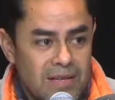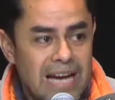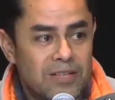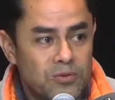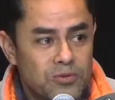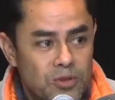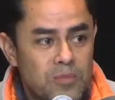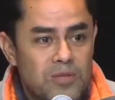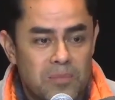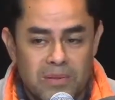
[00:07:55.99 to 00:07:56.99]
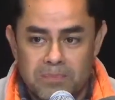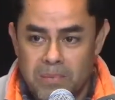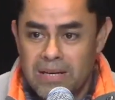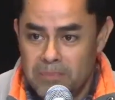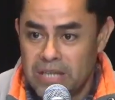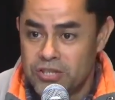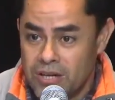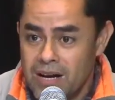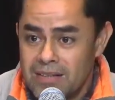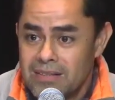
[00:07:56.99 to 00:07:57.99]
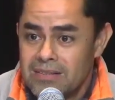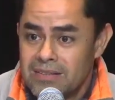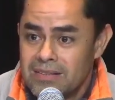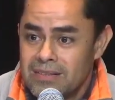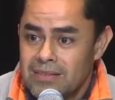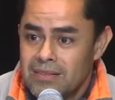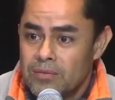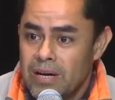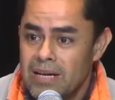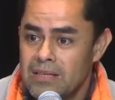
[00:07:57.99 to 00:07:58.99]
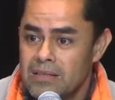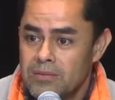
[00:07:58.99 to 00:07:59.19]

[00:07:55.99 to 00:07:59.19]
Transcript: actual terms are, but by shock, right?